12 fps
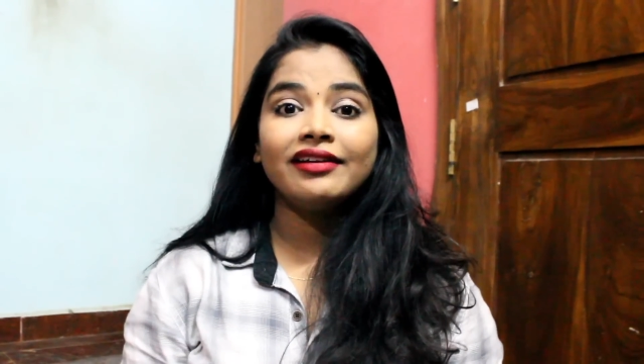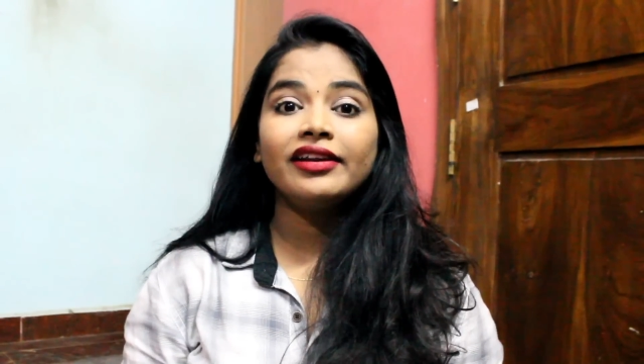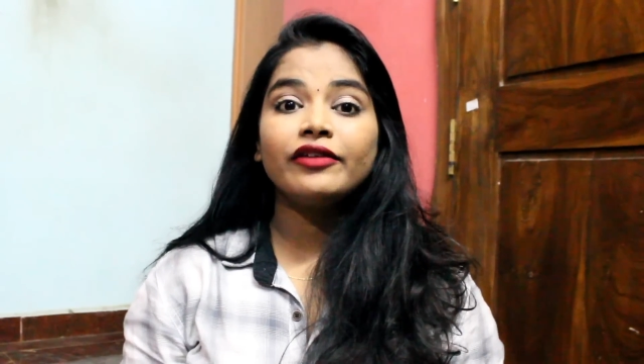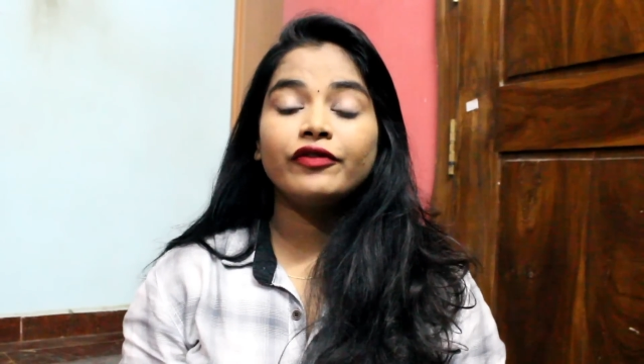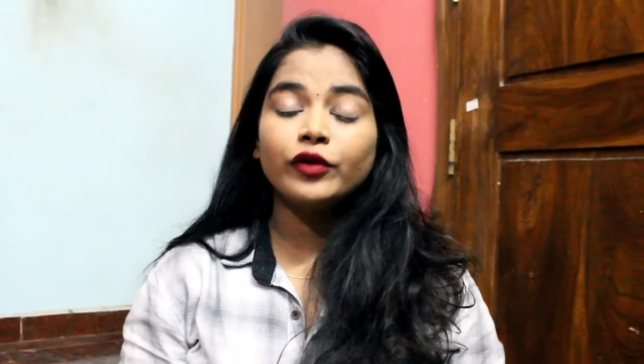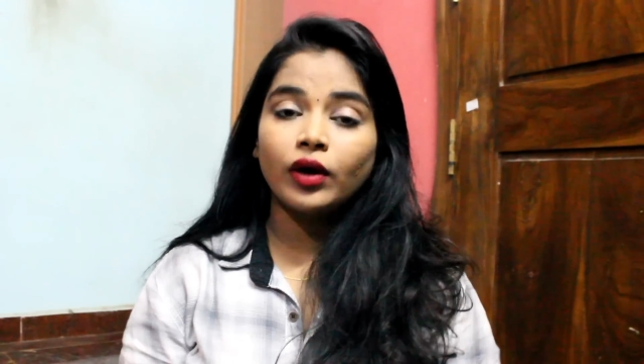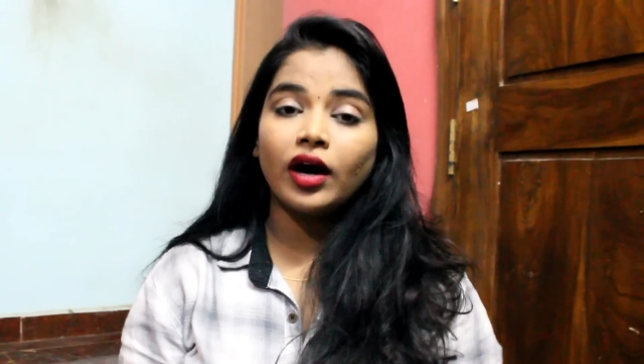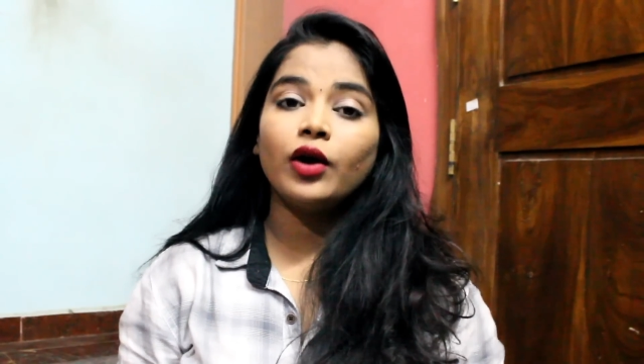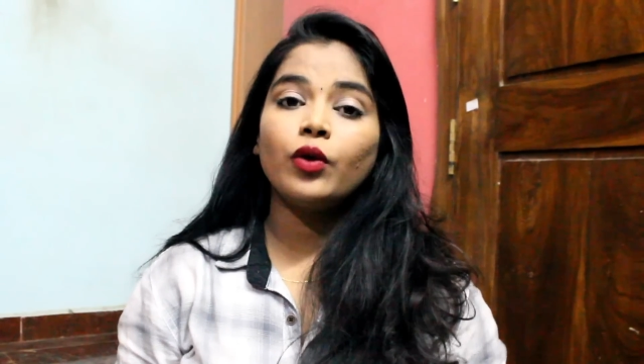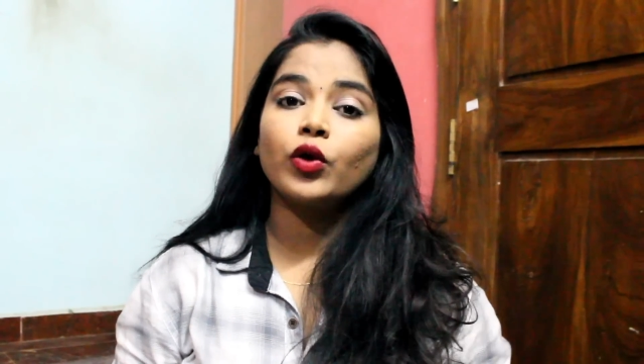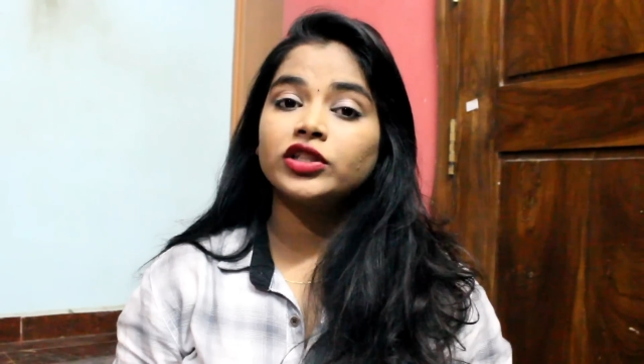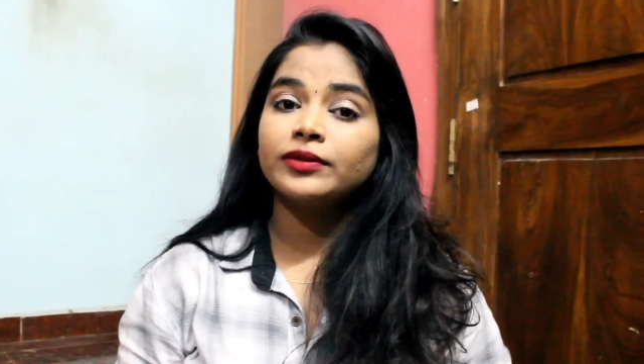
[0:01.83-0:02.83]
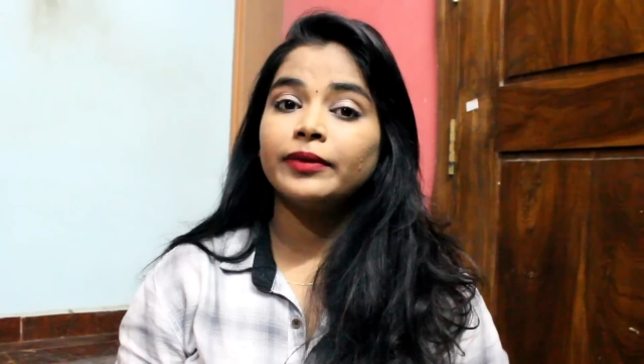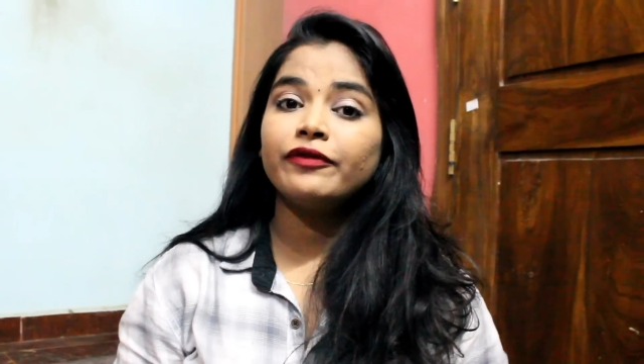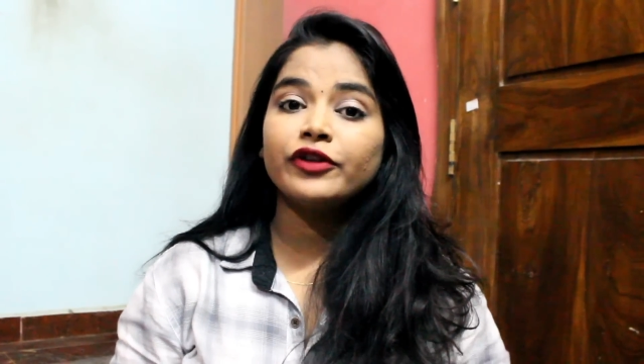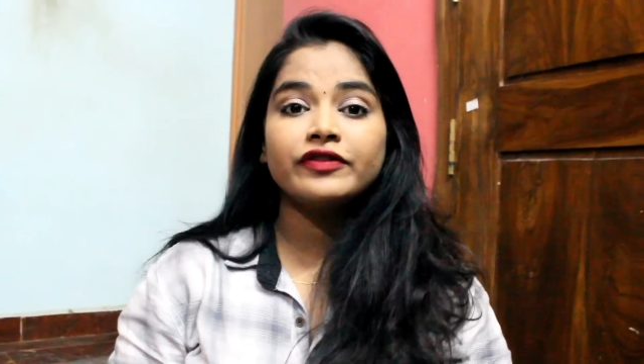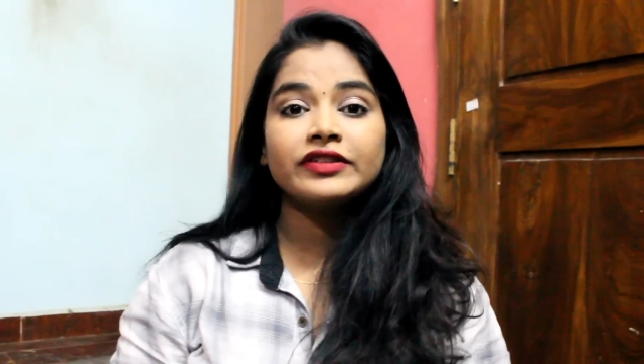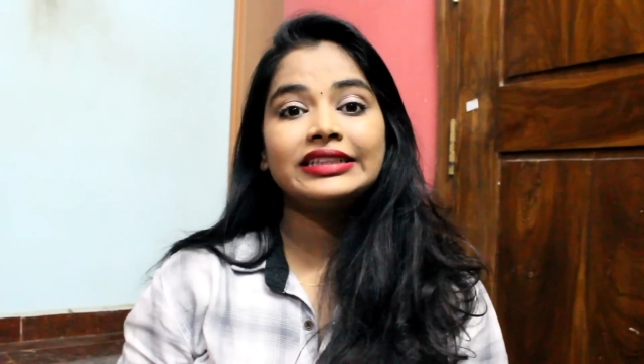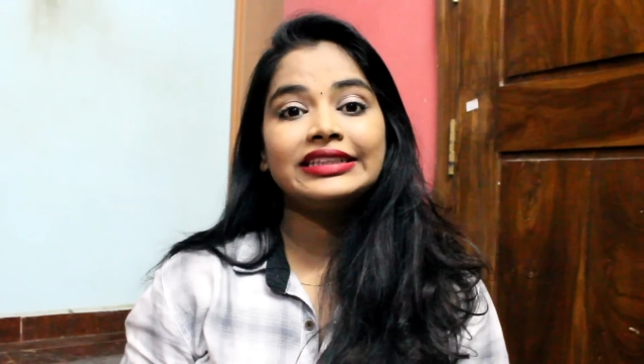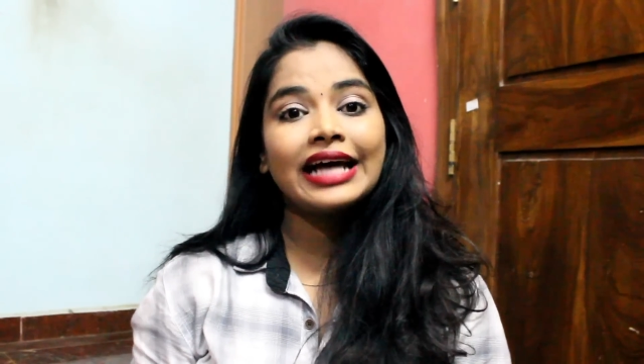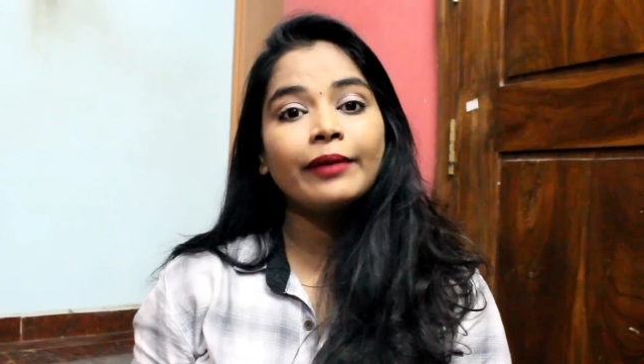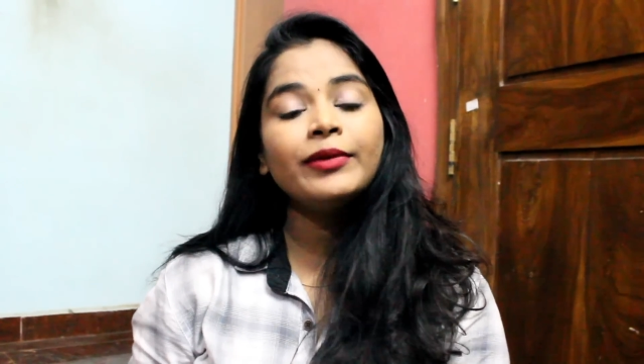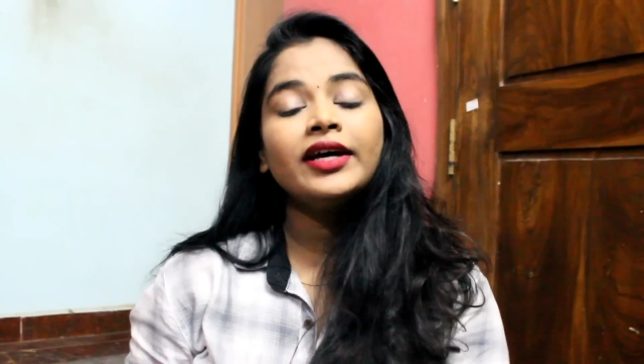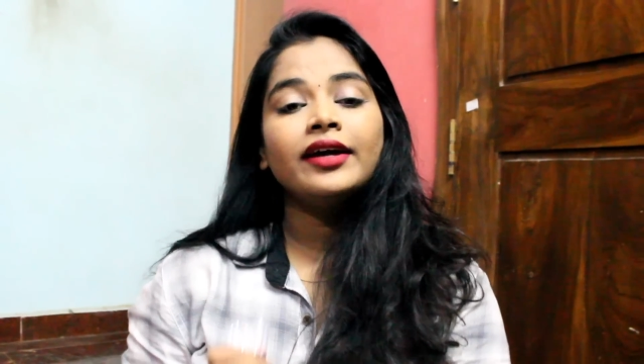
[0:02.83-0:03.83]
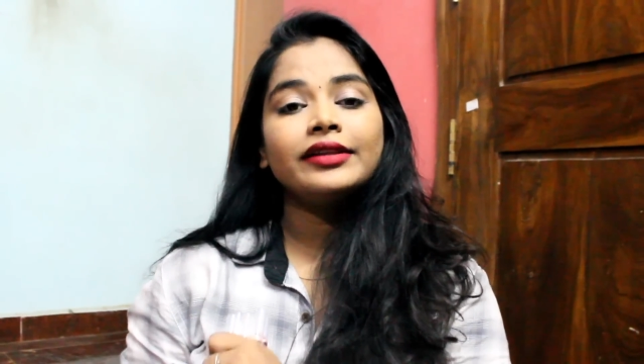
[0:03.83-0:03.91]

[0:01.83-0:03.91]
If you are watching me for the first time,